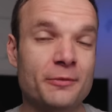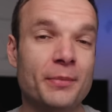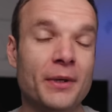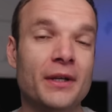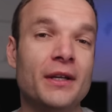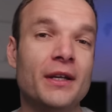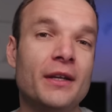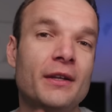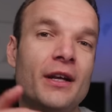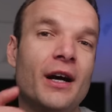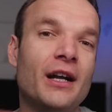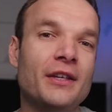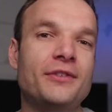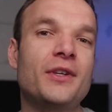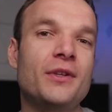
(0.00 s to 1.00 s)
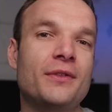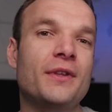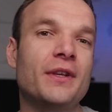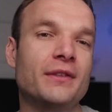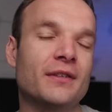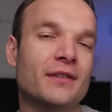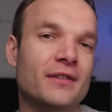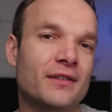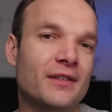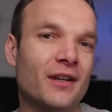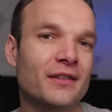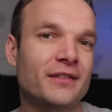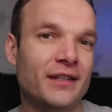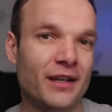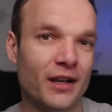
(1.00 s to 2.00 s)
But I do think that
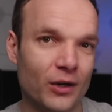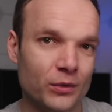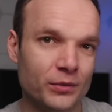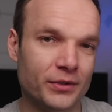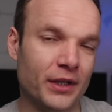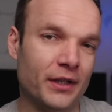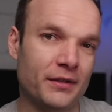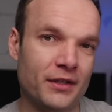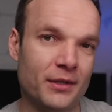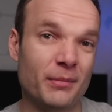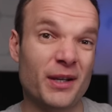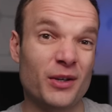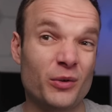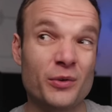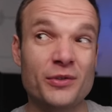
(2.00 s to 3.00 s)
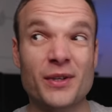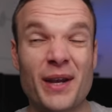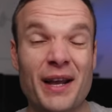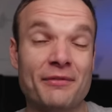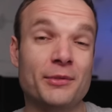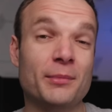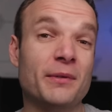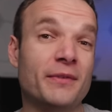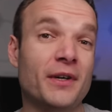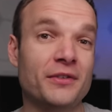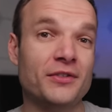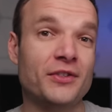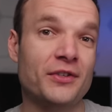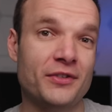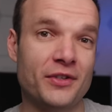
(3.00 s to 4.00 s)
starting older, you might also have some
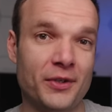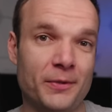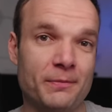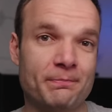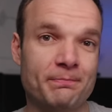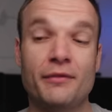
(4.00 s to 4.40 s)
advantages too.